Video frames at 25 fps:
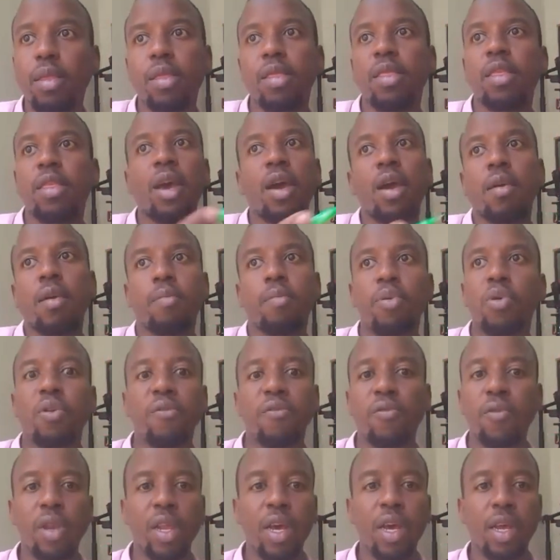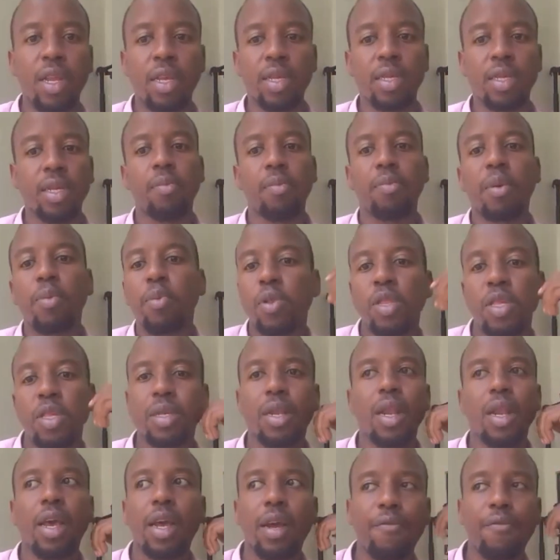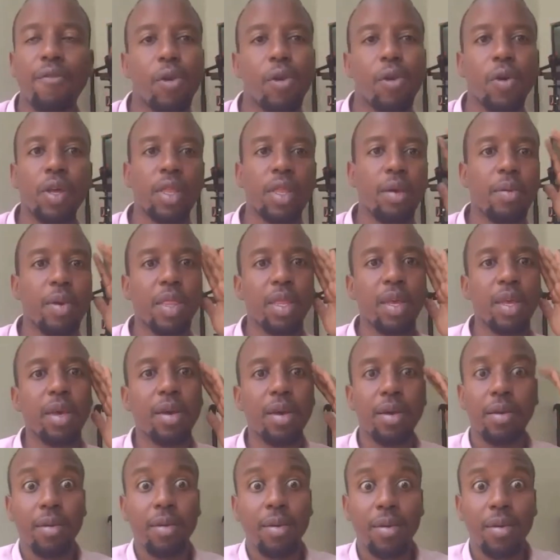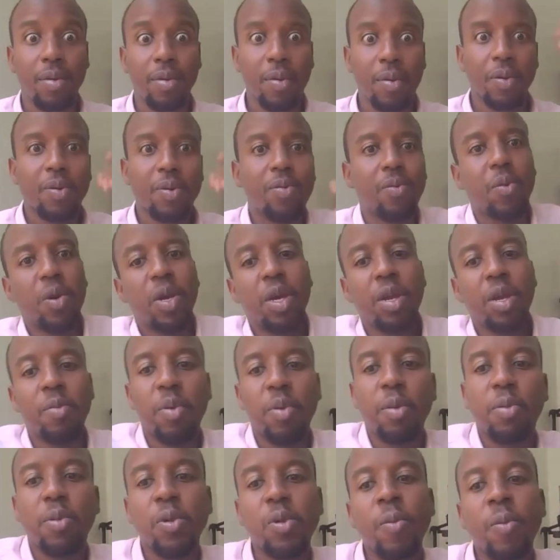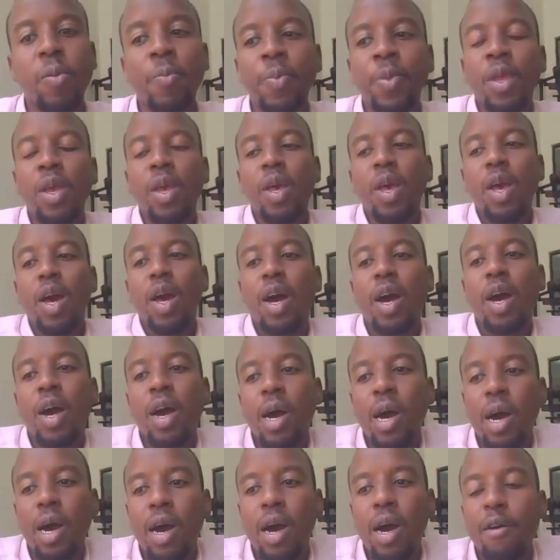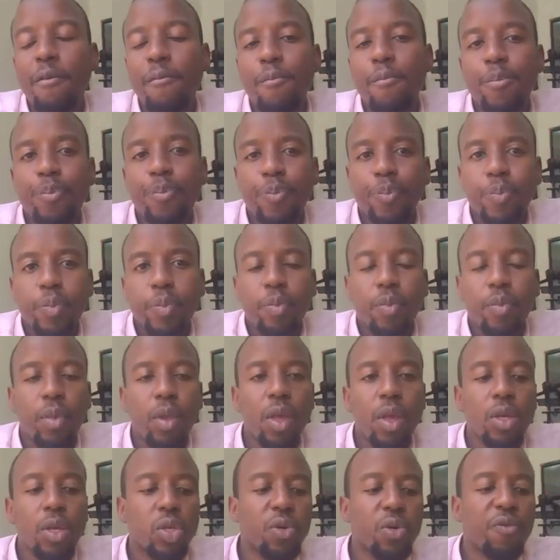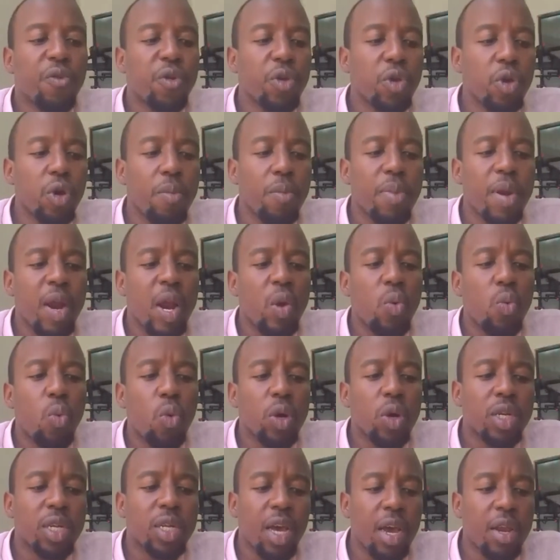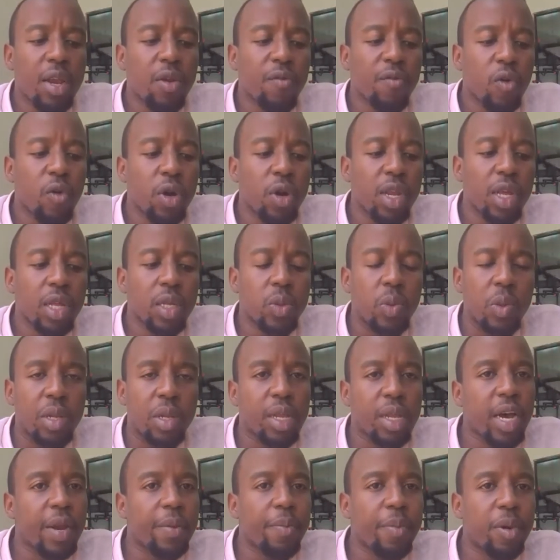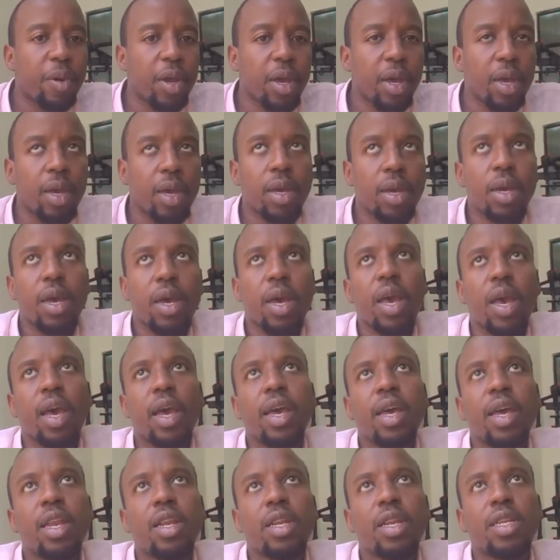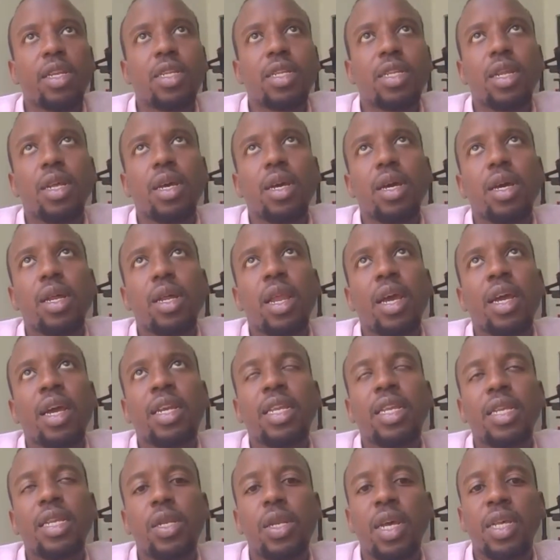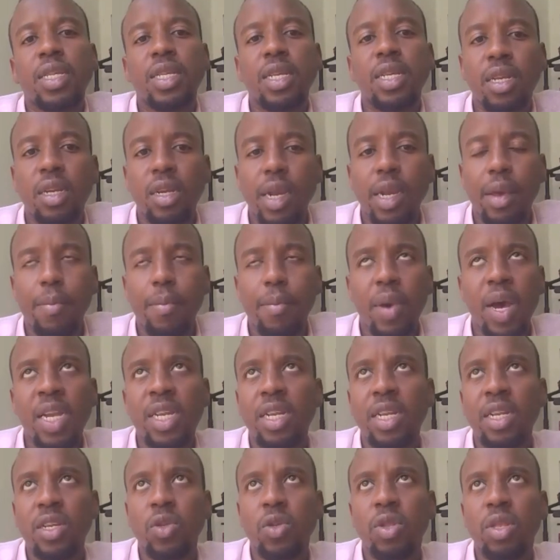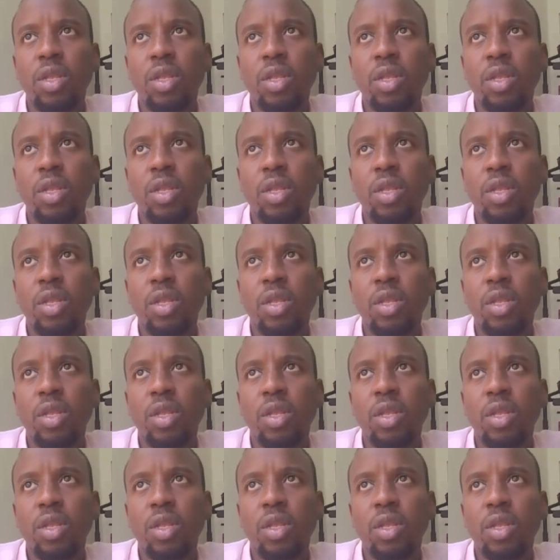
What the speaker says: they're beautiful ladies and people just like following them, and they're weird people. So for your brand, what kind of audience will that bring? And like, does it really matter